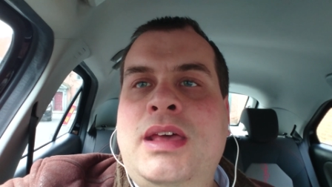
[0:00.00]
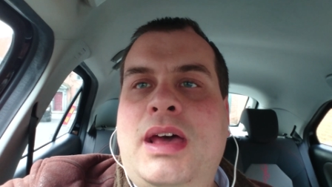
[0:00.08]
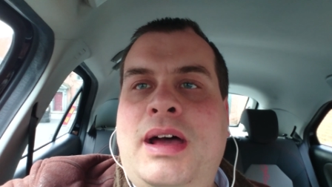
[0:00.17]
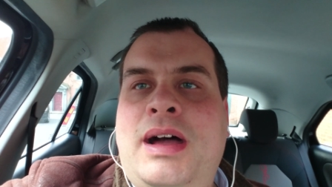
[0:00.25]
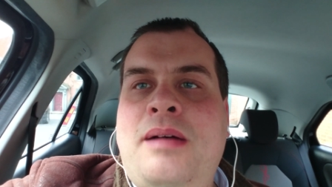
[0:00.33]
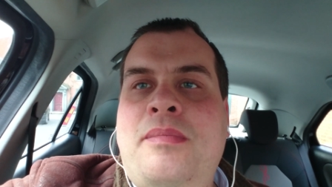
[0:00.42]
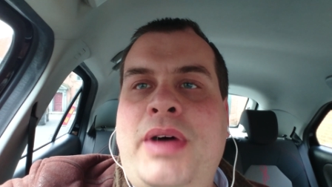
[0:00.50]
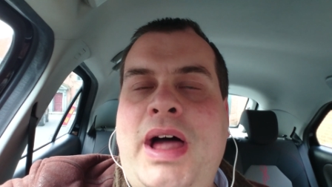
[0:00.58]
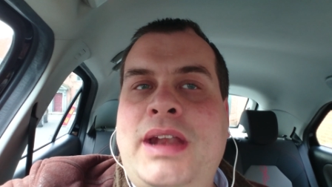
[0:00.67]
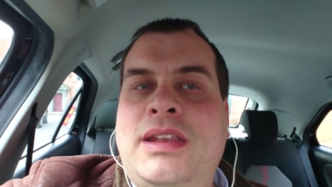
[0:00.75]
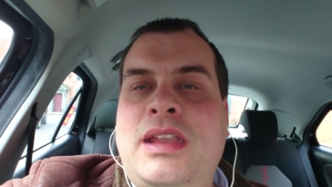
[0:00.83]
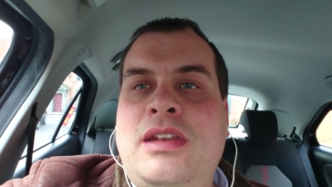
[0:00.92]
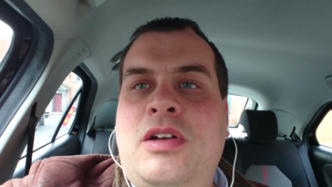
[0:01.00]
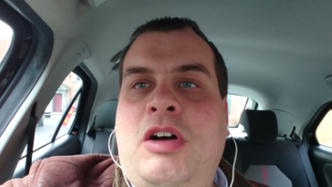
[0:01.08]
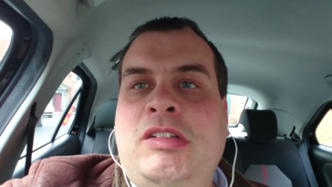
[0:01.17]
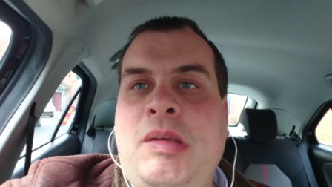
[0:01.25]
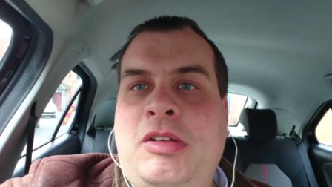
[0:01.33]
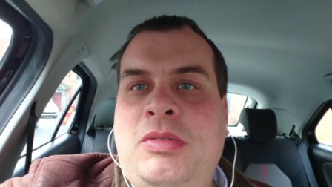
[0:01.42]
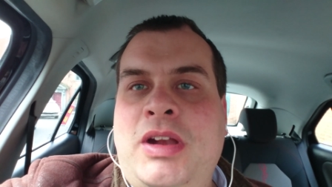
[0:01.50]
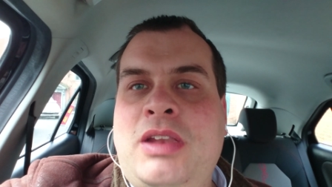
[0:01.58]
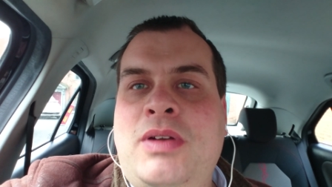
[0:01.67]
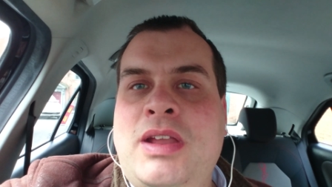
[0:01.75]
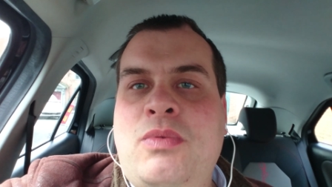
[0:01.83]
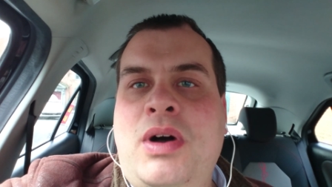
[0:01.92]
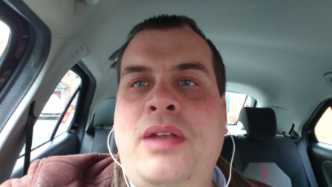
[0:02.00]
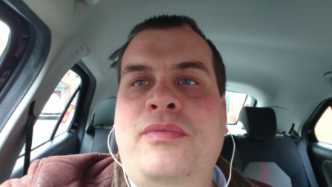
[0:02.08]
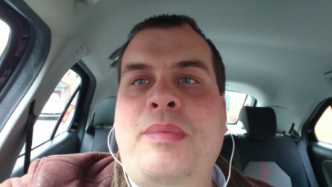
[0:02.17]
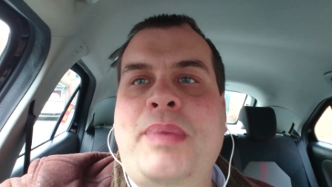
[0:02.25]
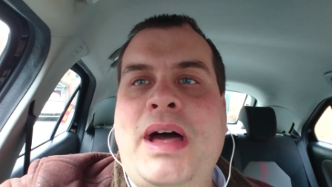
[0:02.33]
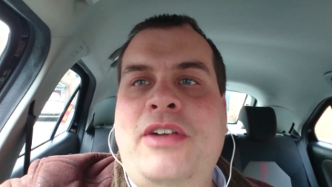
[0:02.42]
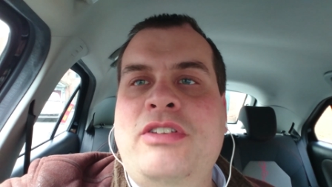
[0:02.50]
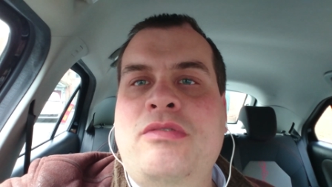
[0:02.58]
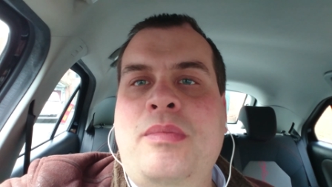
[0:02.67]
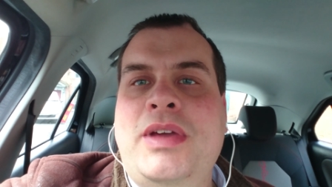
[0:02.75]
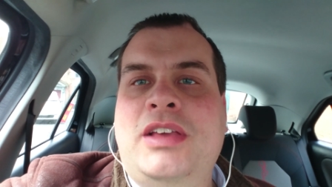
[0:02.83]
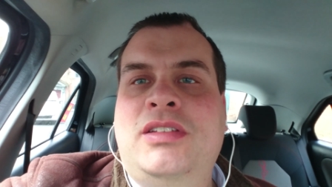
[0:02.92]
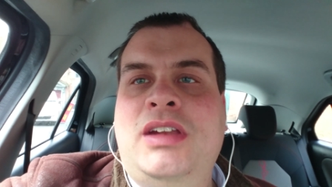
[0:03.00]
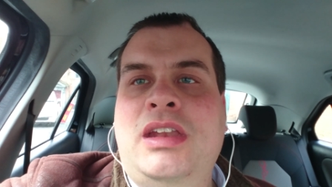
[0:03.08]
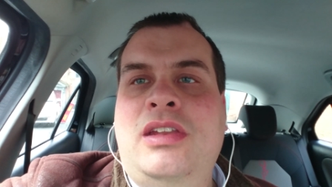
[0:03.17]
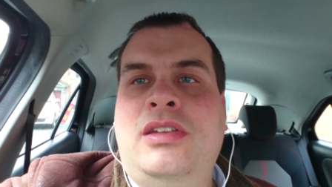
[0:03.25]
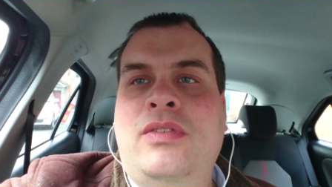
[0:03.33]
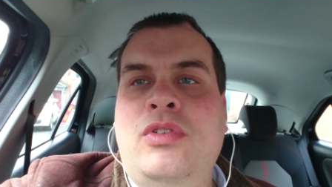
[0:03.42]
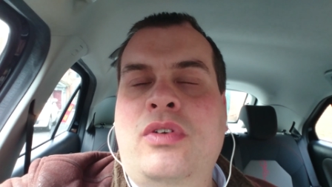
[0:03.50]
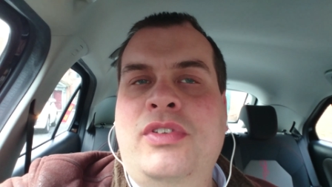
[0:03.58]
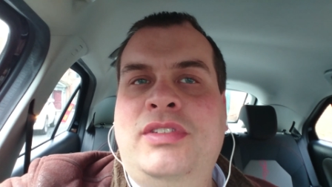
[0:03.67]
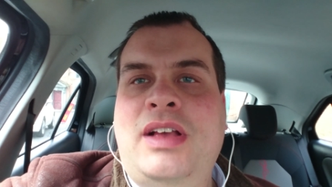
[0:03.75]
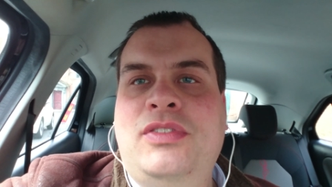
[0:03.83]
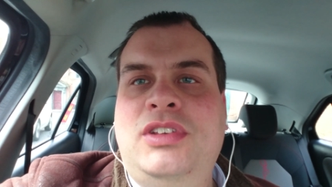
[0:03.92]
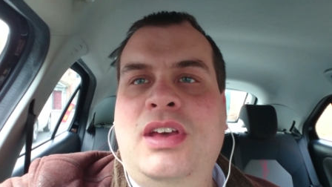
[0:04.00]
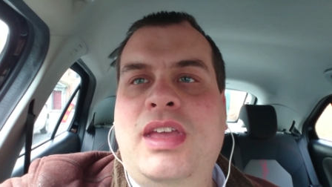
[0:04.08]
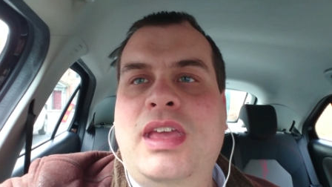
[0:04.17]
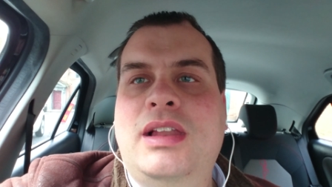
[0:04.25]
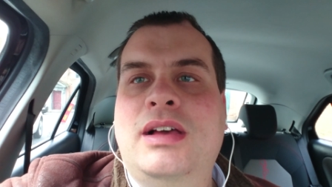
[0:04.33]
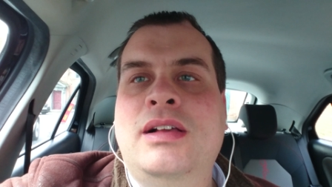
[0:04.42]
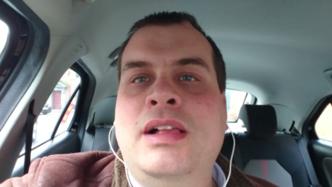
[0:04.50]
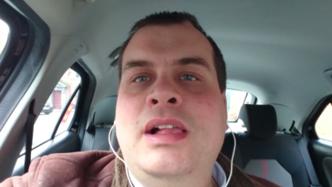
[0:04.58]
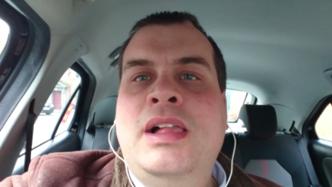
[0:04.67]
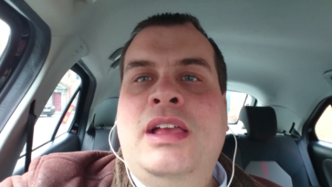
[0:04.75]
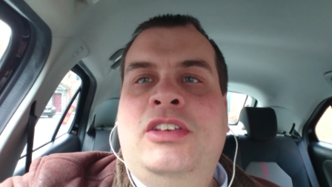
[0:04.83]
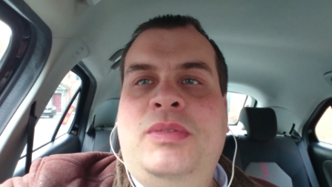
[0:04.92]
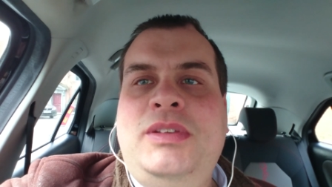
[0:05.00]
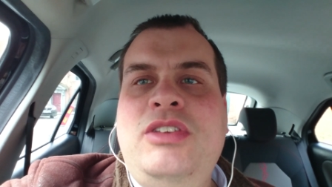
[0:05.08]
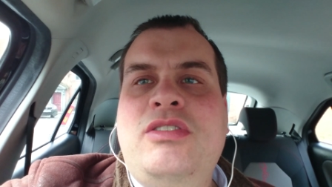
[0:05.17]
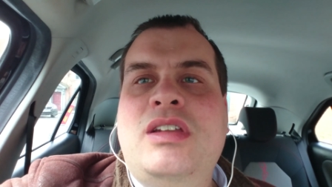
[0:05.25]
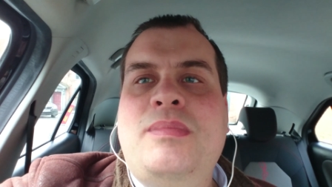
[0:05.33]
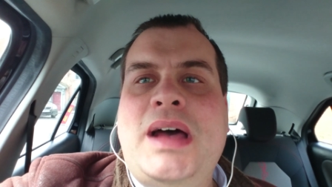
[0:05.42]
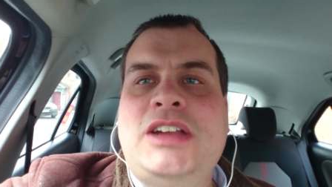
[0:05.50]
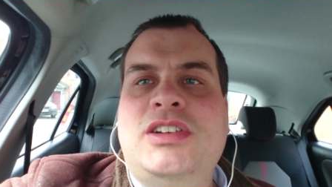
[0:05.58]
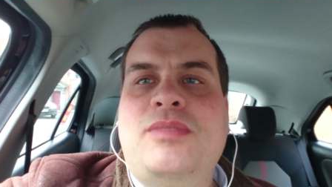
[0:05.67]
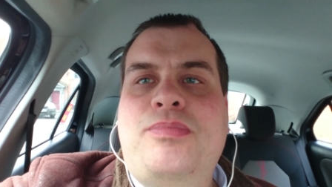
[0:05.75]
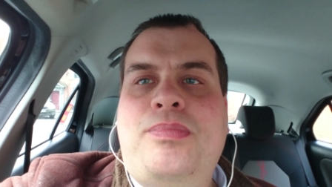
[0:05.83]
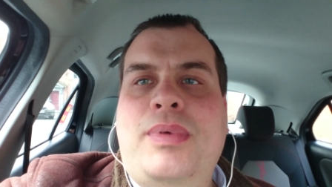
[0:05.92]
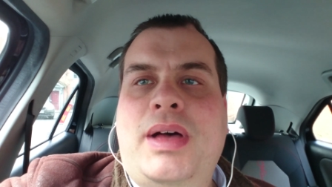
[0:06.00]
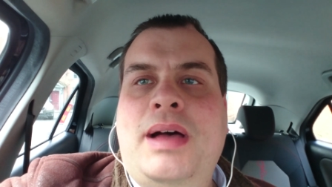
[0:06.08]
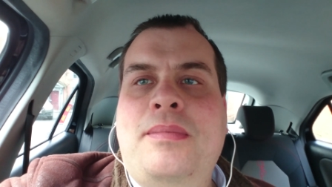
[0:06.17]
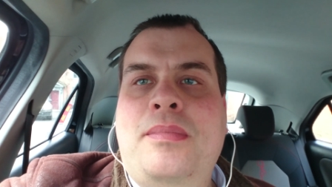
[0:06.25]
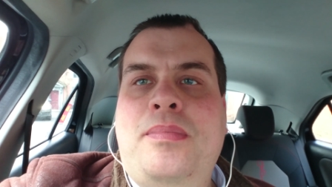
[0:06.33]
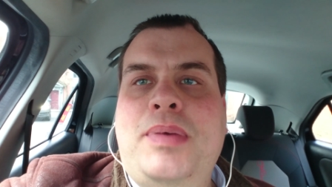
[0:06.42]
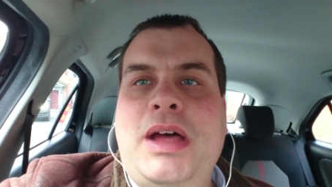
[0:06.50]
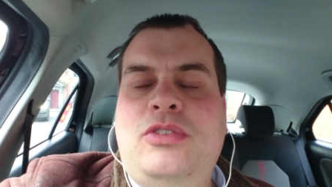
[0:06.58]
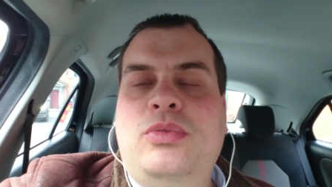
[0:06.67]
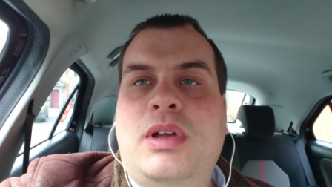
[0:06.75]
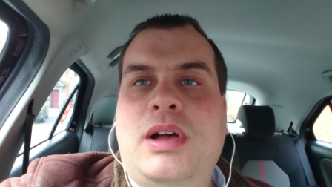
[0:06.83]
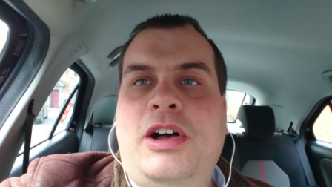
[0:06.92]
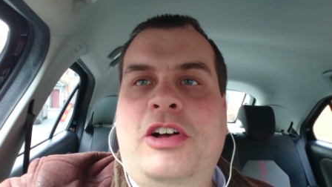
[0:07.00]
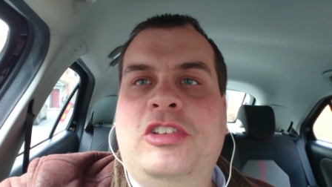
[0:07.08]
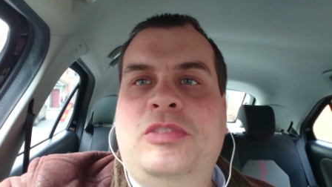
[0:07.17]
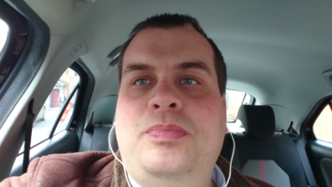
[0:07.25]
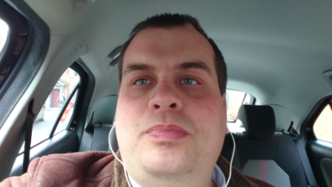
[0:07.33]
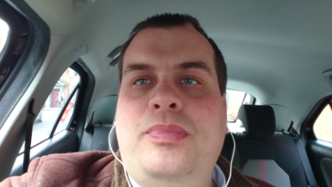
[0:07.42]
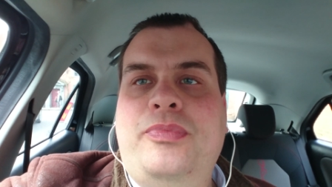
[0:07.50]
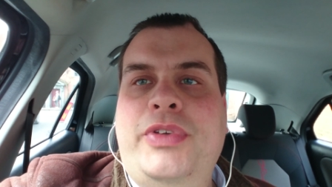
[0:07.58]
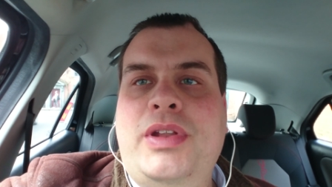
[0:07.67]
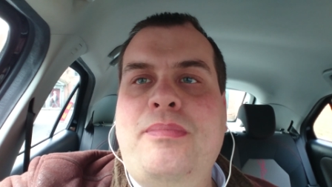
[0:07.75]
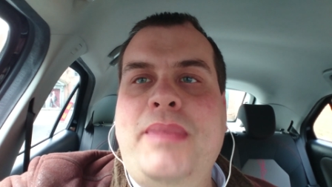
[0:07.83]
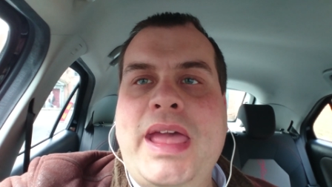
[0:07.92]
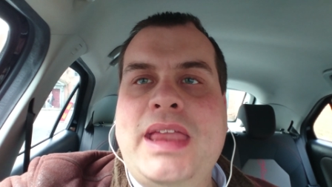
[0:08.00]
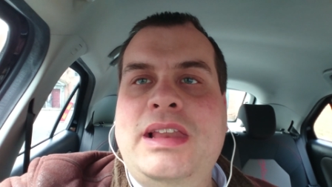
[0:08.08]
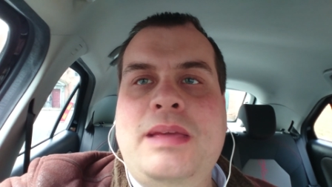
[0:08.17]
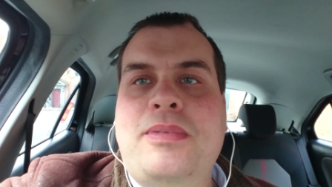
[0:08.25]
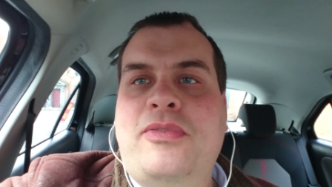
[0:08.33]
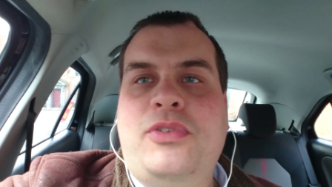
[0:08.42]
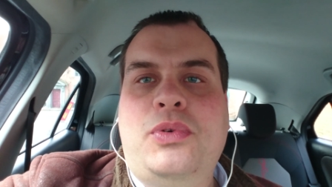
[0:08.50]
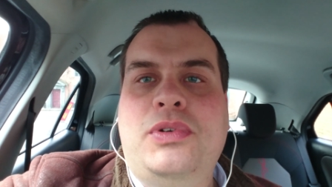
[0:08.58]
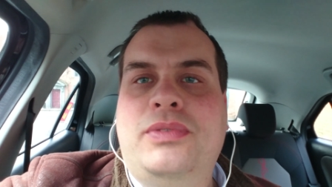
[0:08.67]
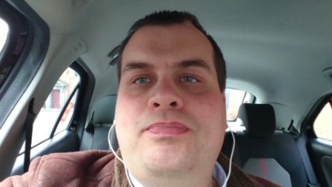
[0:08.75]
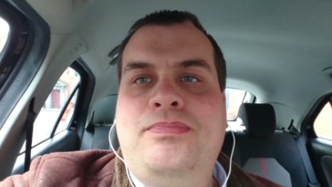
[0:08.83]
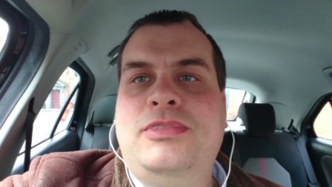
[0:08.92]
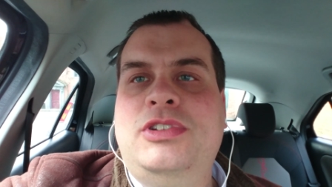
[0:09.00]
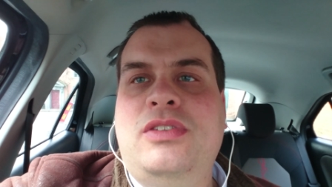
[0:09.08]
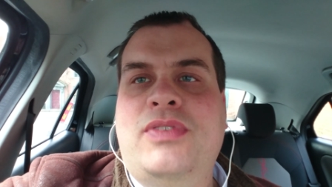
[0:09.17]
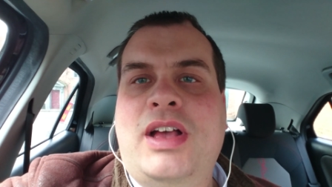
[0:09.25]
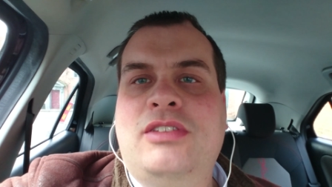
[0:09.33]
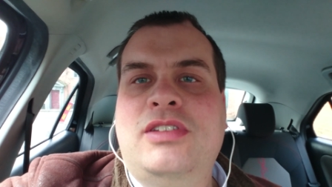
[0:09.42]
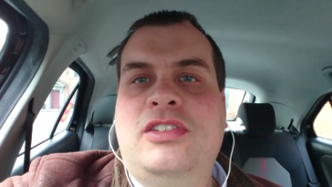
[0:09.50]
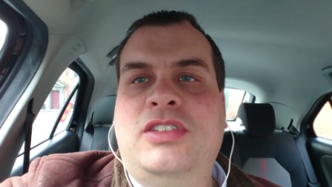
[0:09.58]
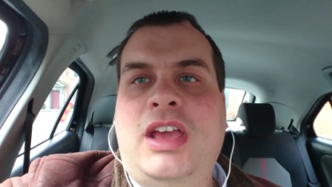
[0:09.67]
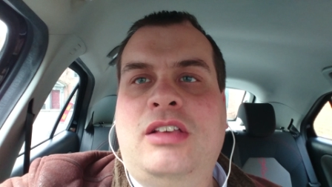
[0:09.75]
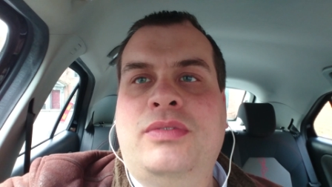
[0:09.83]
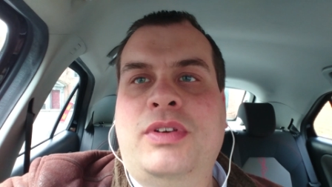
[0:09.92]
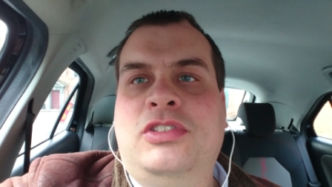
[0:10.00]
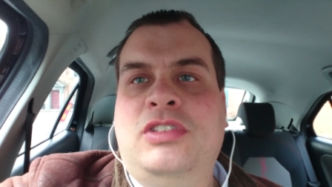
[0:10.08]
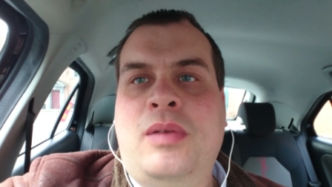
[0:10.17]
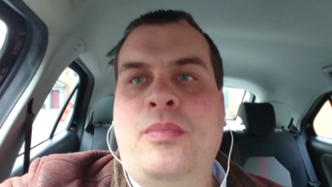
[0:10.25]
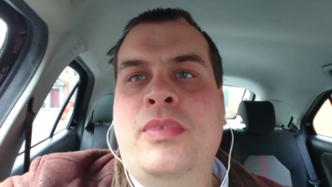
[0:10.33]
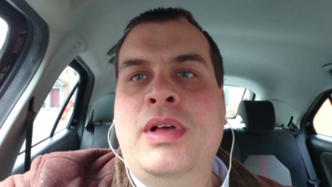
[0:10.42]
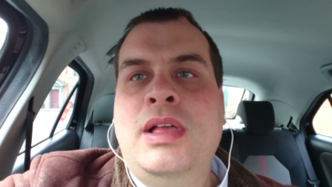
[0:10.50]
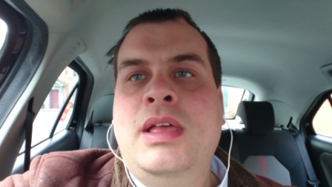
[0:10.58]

Um, and in October 2021, the boundary will be extended to the North and South Circular. So as you can imagine, um, petrol cars that are mainly before 2006, although some